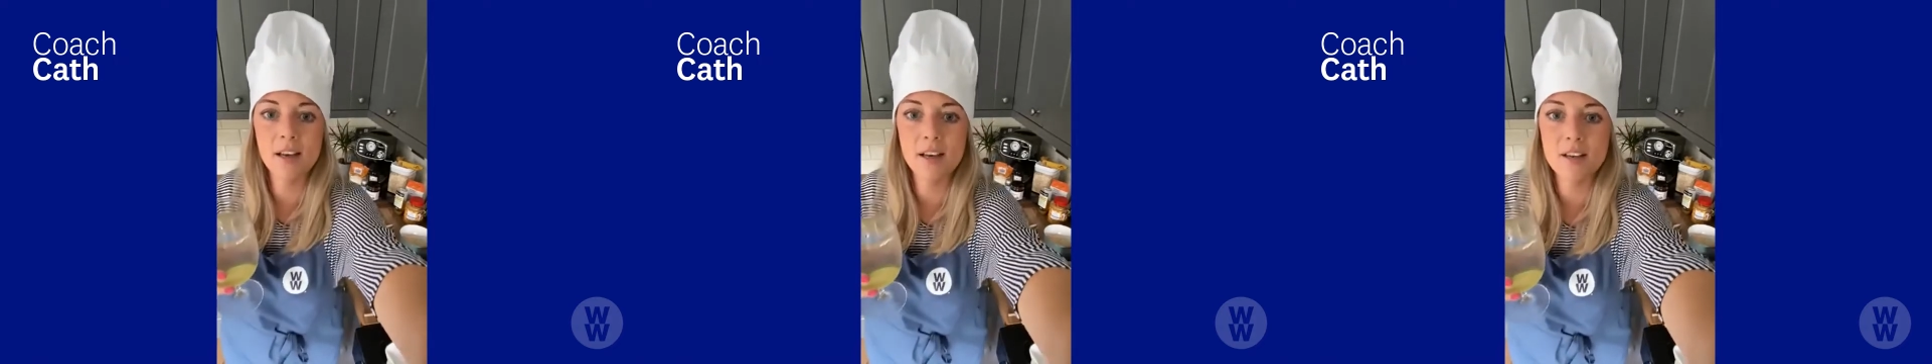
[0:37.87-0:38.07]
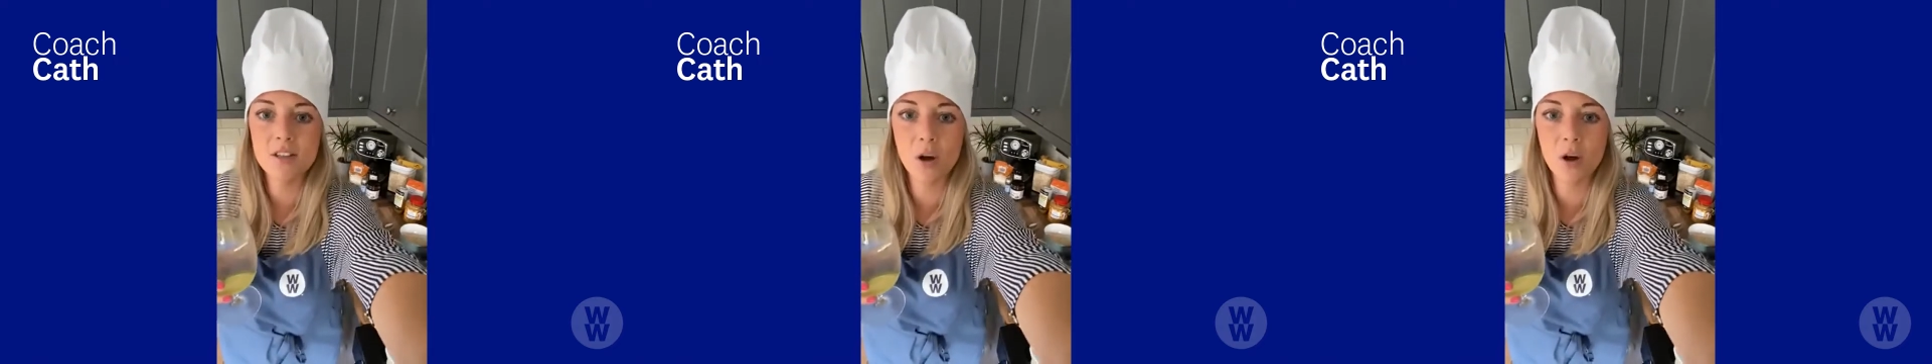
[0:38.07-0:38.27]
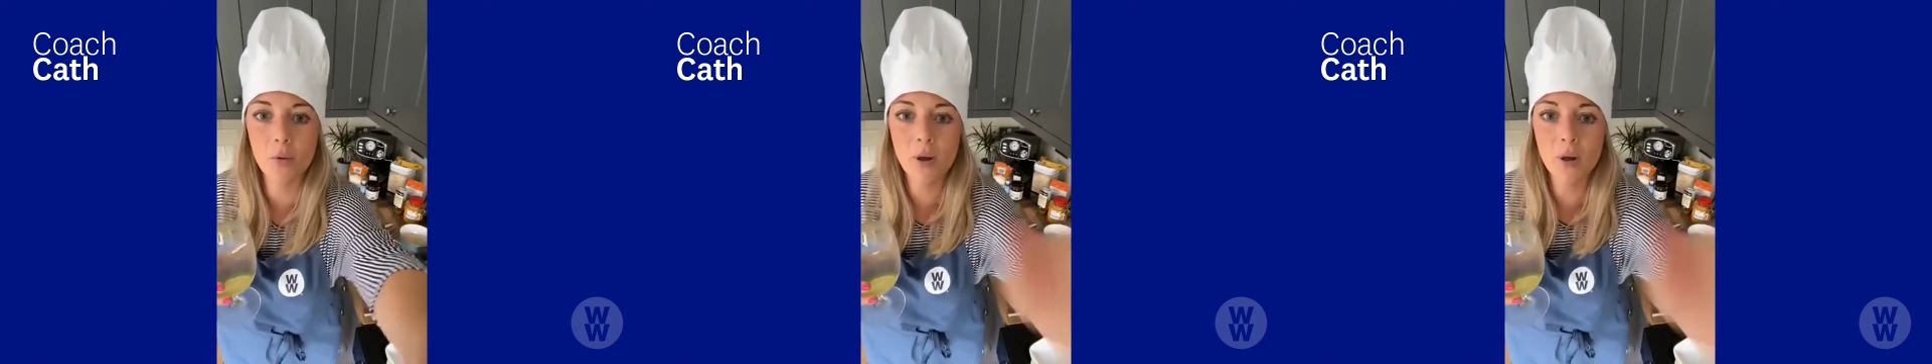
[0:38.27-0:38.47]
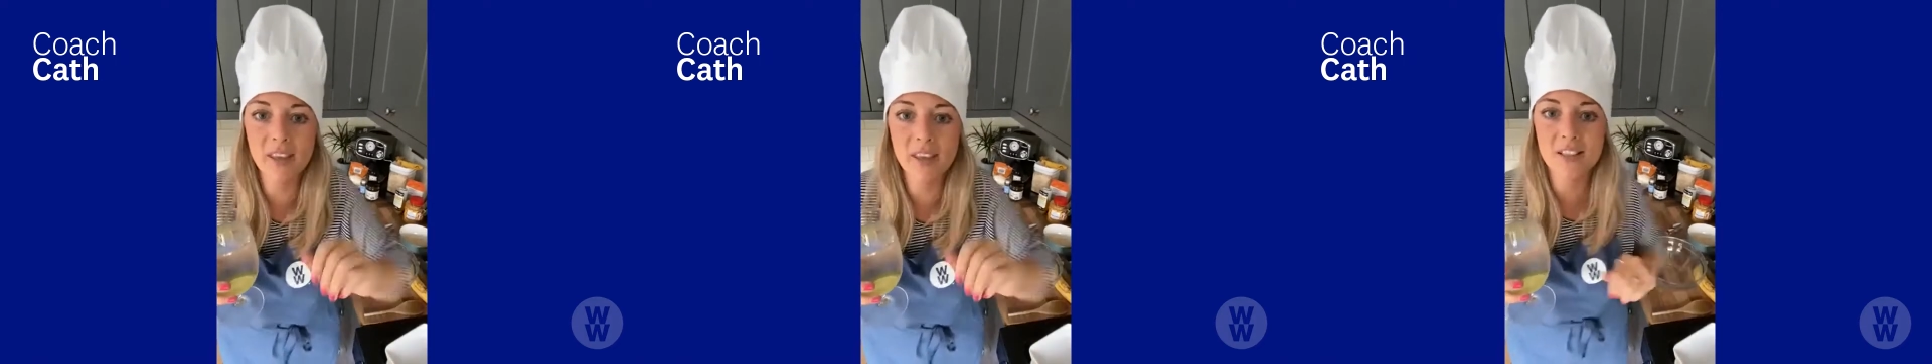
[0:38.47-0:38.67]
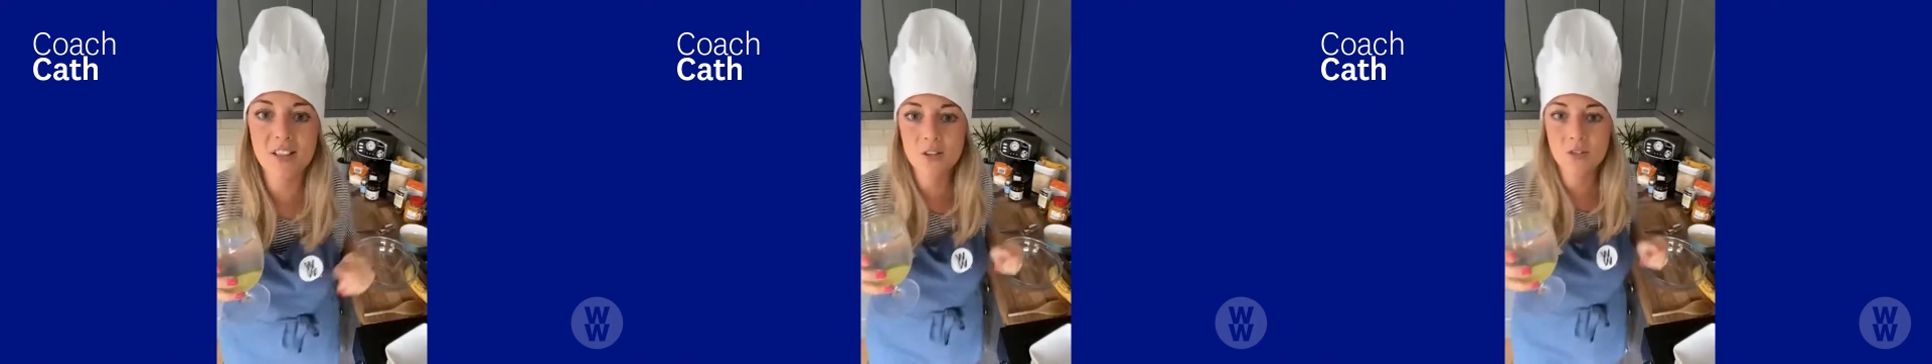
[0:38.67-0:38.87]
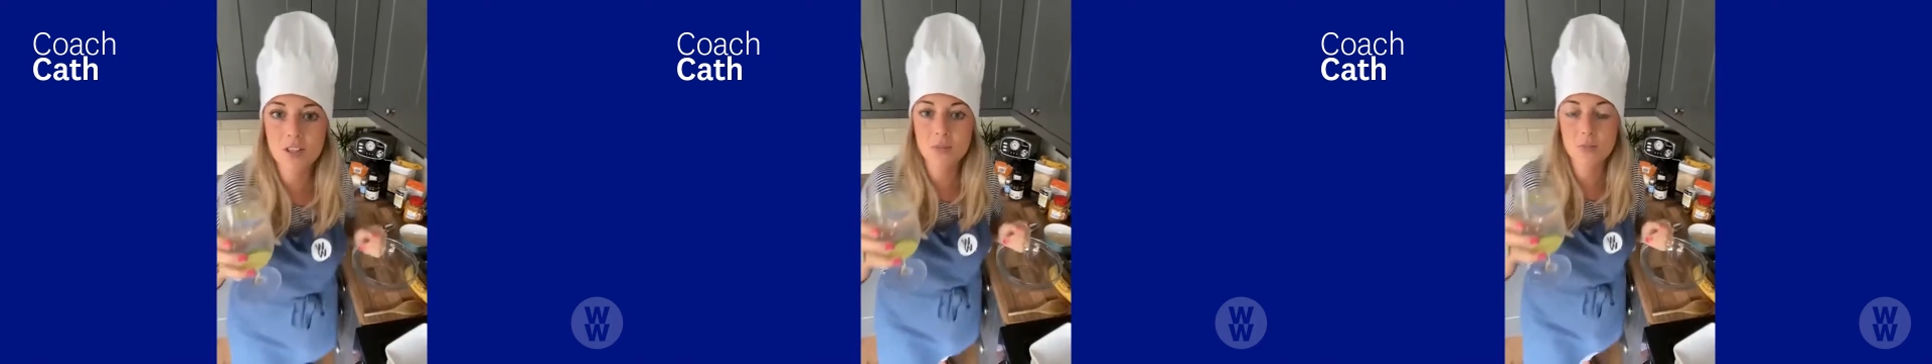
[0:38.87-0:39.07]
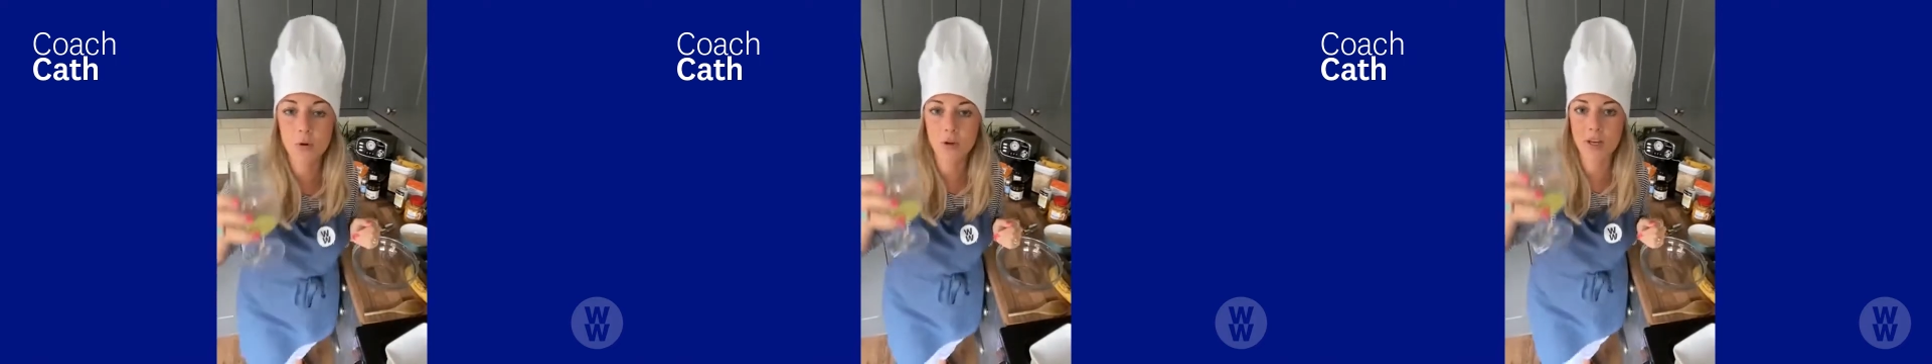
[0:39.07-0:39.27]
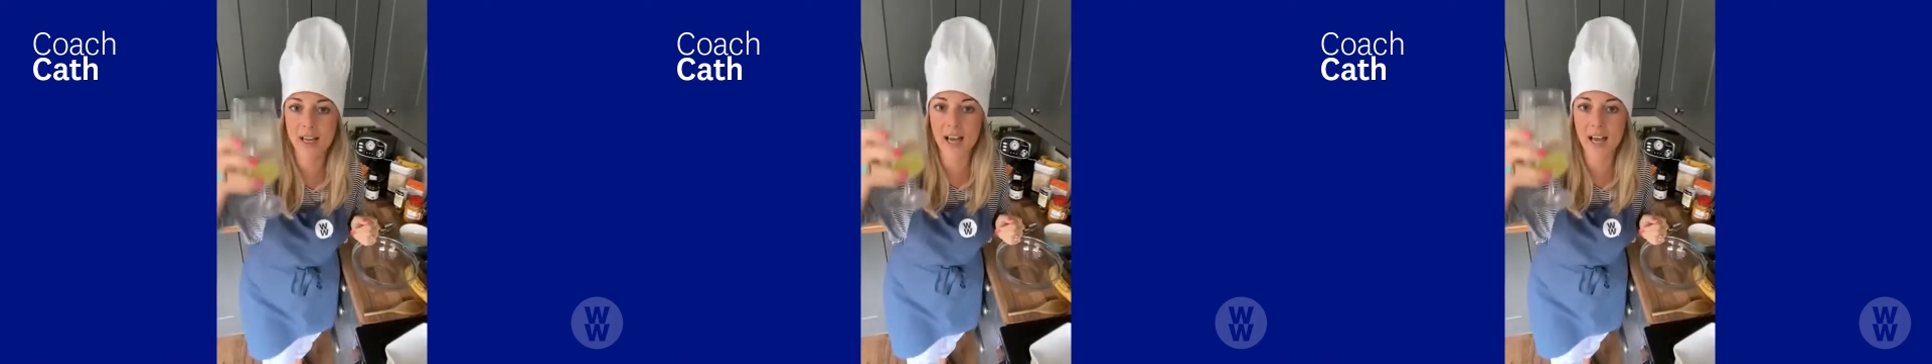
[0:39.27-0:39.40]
So one thing to do this morning,